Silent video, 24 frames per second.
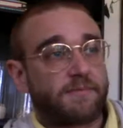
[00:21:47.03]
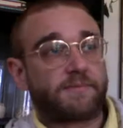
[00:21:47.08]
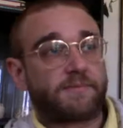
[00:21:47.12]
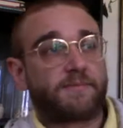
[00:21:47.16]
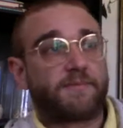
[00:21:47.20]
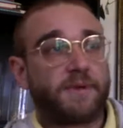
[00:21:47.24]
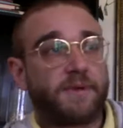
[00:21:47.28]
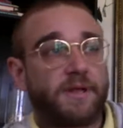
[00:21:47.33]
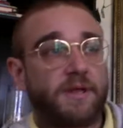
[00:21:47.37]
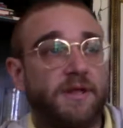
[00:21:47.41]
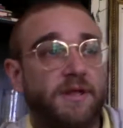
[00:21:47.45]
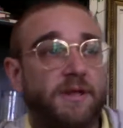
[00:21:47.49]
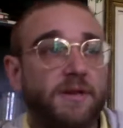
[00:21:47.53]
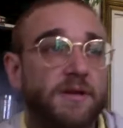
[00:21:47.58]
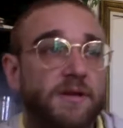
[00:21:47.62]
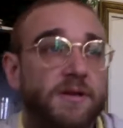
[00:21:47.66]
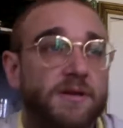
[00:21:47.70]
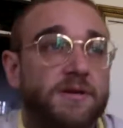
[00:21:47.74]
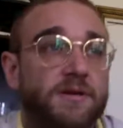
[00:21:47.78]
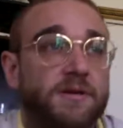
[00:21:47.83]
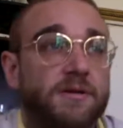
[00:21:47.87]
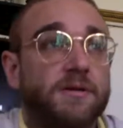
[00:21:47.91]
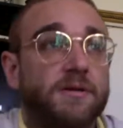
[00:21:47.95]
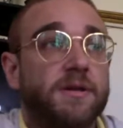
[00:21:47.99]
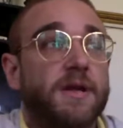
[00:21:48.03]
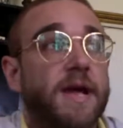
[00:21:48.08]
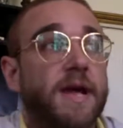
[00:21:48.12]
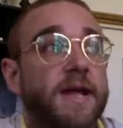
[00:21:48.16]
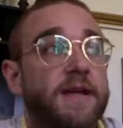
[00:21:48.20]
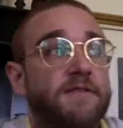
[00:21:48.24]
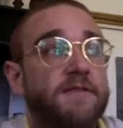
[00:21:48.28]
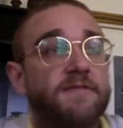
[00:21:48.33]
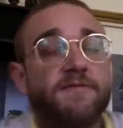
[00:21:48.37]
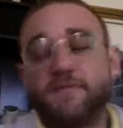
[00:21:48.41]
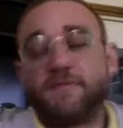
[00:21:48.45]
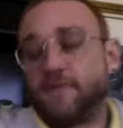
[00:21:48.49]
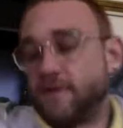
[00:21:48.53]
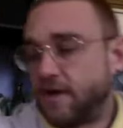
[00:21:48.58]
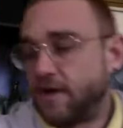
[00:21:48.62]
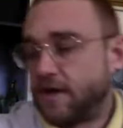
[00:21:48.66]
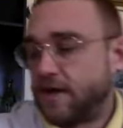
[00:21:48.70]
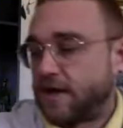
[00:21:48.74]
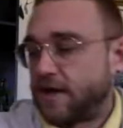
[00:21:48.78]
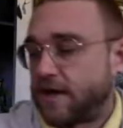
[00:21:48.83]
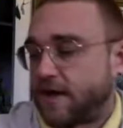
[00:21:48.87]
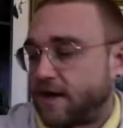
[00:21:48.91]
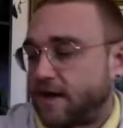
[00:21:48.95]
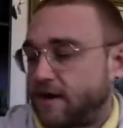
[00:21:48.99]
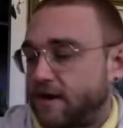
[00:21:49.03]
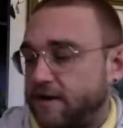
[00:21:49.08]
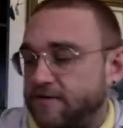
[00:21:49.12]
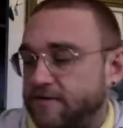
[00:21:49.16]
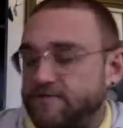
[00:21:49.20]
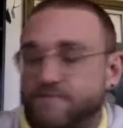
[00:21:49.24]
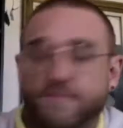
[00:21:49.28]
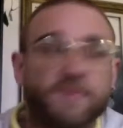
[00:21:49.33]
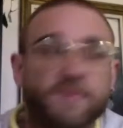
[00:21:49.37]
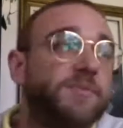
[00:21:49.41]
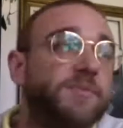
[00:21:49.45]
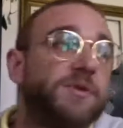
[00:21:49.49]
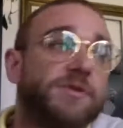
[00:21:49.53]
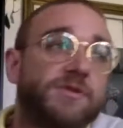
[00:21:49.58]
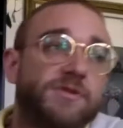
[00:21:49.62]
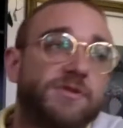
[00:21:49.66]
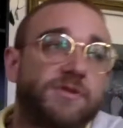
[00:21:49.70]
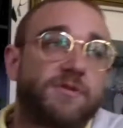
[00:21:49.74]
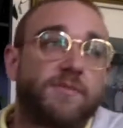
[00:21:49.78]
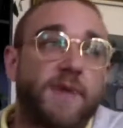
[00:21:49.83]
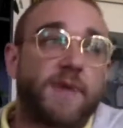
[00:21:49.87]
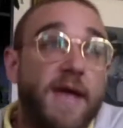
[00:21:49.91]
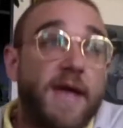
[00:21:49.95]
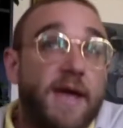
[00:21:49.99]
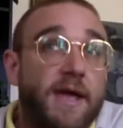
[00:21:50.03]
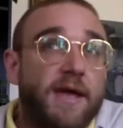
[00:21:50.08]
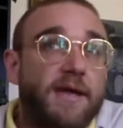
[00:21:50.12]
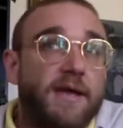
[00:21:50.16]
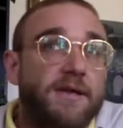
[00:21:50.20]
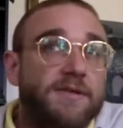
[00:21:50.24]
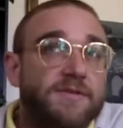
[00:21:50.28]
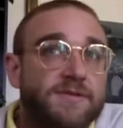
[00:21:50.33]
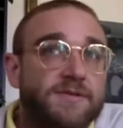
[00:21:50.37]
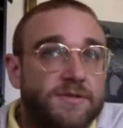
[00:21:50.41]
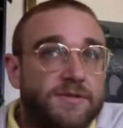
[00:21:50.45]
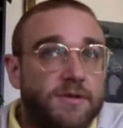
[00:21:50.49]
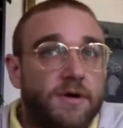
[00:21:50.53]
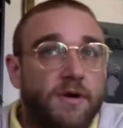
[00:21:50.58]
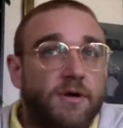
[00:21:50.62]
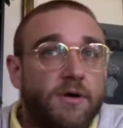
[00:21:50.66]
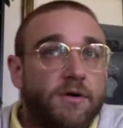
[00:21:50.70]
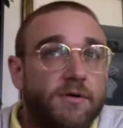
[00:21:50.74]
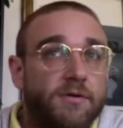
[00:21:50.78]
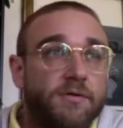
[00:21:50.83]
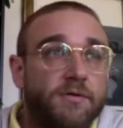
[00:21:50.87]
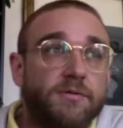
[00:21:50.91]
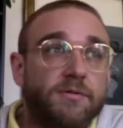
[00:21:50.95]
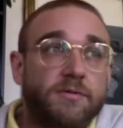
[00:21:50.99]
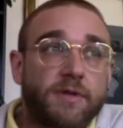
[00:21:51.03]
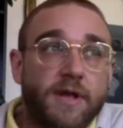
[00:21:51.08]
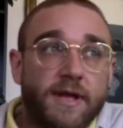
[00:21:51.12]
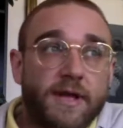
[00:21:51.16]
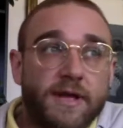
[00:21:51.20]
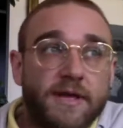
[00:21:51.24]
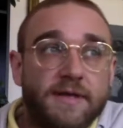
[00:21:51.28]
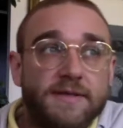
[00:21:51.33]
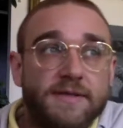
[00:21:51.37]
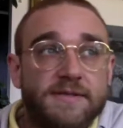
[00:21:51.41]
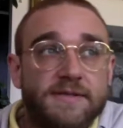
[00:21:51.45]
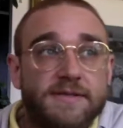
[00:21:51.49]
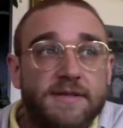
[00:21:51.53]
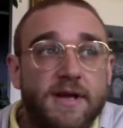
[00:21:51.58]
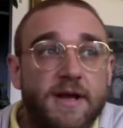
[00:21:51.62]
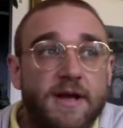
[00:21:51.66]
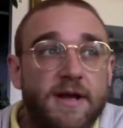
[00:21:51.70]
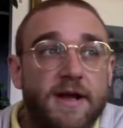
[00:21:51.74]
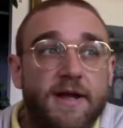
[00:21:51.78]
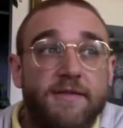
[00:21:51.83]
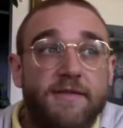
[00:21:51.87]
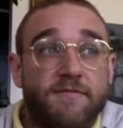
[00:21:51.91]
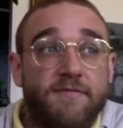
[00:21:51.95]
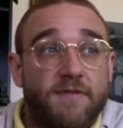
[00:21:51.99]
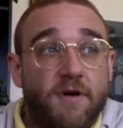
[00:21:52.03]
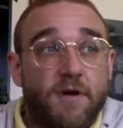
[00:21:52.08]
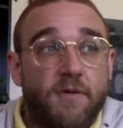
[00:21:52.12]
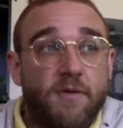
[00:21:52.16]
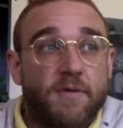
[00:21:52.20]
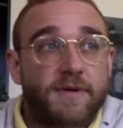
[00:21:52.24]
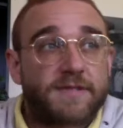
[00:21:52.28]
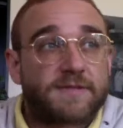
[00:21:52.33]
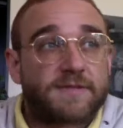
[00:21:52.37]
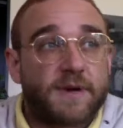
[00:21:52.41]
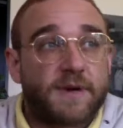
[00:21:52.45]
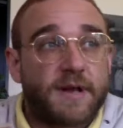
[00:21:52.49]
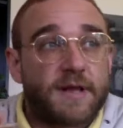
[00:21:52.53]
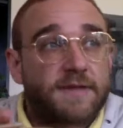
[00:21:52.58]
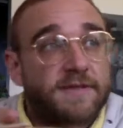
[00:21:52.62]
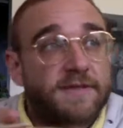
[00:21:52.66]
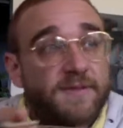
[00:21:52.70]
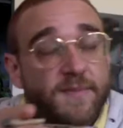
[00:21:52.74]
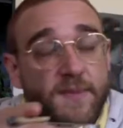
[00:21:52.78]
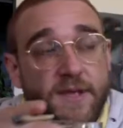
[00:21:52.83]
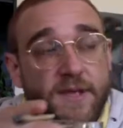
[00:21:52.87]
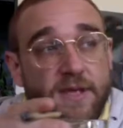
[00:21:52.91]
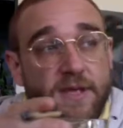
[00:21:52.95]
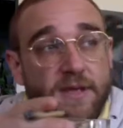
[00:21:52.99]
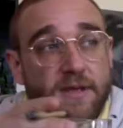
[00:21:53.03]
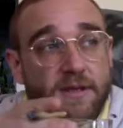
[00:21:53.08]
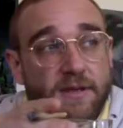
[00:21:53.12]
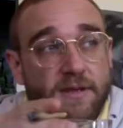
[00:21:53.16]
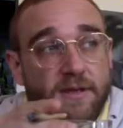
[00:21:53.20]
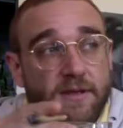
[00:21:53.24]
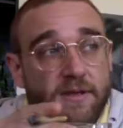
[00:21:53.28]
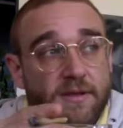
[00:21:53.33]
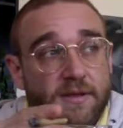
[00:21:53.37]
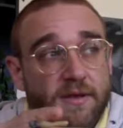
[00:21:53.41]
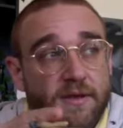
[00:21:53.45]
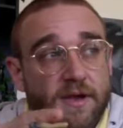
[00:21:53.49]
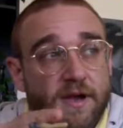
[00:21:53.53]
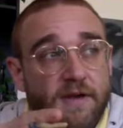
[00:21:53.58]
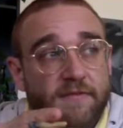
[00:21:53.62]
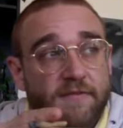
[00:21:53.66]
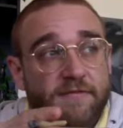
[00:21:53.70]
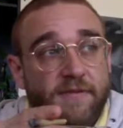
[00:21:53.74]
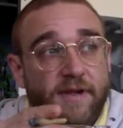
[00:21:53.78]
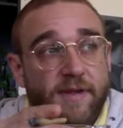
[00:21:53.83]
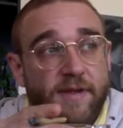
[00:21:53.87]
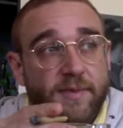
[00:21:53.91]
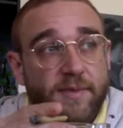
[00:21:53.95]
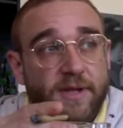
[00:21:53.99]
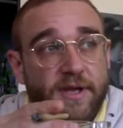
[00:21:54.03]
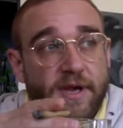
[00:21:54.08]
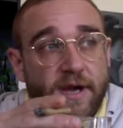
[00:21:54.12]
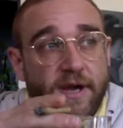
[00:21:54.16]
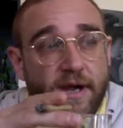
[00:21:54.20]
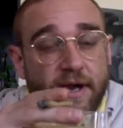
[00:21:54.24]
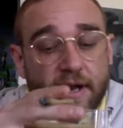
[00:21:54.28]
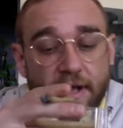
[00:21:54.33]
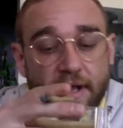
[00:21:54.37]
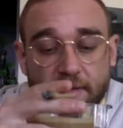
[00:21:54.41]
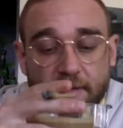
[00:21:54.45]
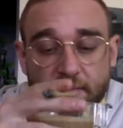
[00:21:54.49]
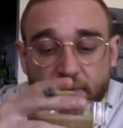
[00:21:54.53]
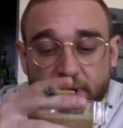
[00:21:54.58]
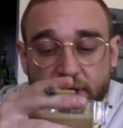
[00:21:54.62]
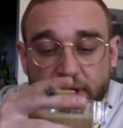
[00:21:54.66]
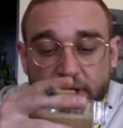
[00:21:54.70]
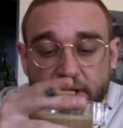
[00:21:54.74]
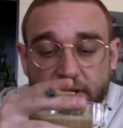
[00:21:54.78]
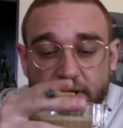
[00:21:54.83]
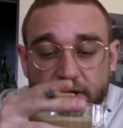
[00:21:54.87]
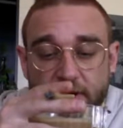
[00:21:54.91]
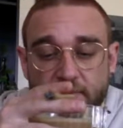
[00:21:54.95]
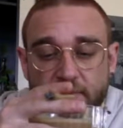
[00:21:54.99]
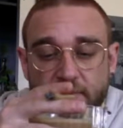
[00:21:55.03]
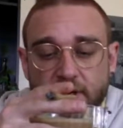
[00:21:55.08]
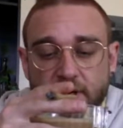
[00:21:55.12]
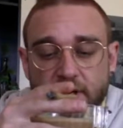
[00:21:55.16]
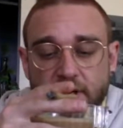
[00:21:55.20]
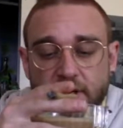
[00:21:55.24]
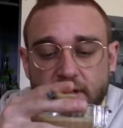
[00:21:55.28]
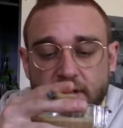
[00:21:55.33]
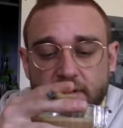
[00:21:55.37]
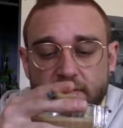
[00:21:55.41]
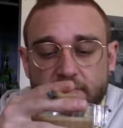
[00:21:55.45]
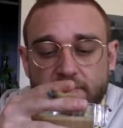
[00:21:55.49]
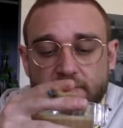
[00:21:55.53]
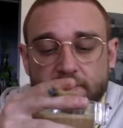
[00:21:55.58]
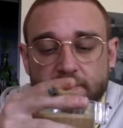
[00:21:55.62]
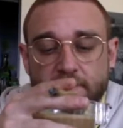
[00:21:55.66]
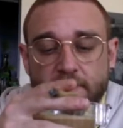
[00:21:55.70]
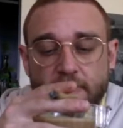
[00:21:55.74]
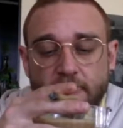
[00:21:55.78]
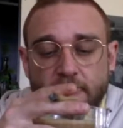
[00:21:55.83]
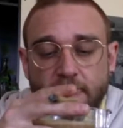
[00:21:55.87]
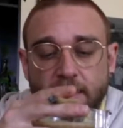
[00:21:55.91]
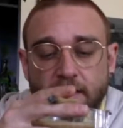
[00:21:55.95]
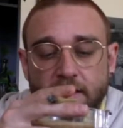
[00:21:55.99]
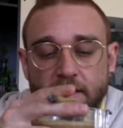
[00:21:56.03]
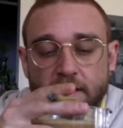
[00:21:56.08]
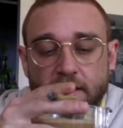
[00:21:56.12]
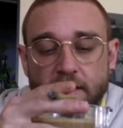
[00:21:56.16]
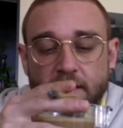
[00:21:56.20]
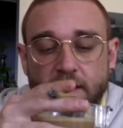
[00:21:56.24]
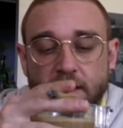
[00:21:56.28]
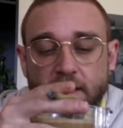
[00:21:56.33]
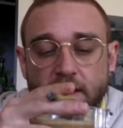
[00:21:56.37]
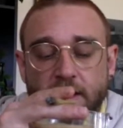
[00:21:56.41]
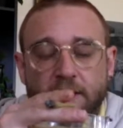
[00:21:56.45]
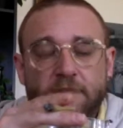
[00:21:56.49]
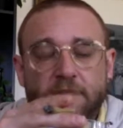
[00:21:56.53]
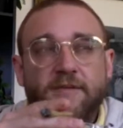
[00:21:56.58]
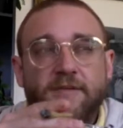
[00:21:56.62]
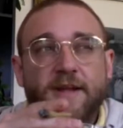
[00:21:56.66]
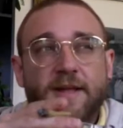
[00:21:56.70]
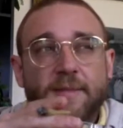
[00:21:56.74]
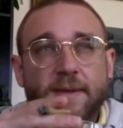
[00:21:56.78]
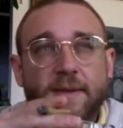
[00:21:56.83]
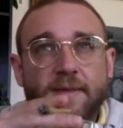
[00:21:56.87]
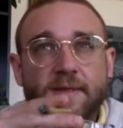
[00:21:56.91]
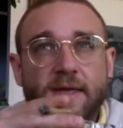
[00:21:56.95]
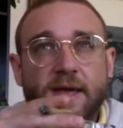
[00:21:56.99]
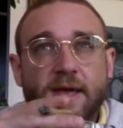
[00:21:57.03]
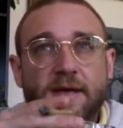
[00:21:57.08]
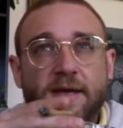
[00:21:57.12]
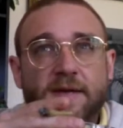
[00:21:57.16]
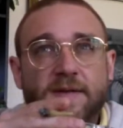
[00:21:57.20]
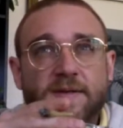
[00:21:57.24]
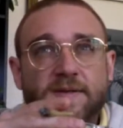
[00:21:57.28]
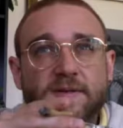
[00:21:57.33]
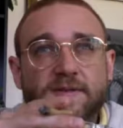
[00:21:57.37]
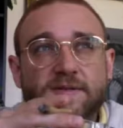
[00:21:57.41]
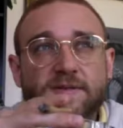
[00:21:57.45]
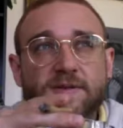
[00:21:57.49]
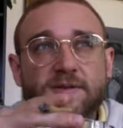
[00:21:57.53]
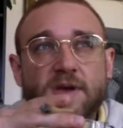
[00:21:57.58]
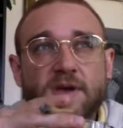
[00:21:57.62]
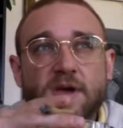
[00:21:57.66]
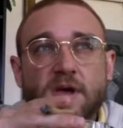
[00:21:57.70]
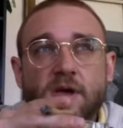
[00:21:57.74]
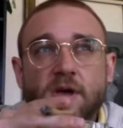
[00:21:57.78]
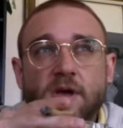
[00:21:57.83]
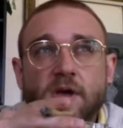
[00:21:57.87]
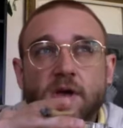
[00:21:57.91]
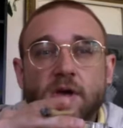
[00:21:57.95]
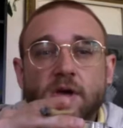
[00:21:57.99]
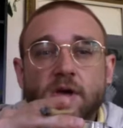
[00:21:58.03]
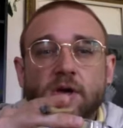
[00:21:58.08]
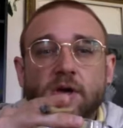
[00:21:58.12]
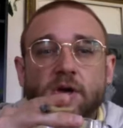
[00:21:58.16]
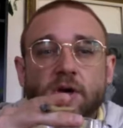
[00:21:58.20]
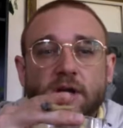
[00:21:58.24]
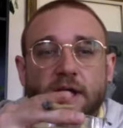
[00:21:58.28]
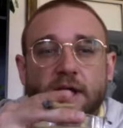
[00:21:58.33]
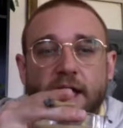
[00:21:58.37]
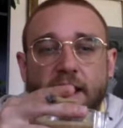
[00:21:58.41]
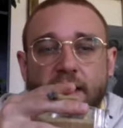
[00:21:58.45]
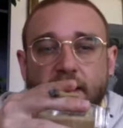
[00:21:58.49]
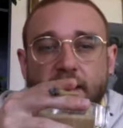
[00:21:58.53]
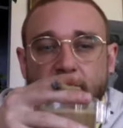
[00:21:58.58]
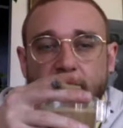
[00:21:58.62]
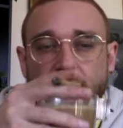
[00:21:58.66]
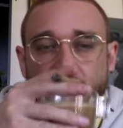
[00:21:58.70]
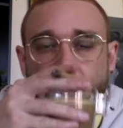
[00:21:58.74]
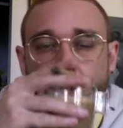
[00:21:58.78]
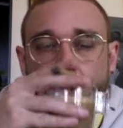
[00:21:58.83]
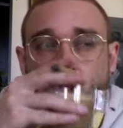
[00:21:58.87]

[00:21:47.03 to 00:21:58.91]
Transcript: be in her life, and I've been pushed away. So like, I've always wanted to be a family guy, but I'm not in a family that is good at it.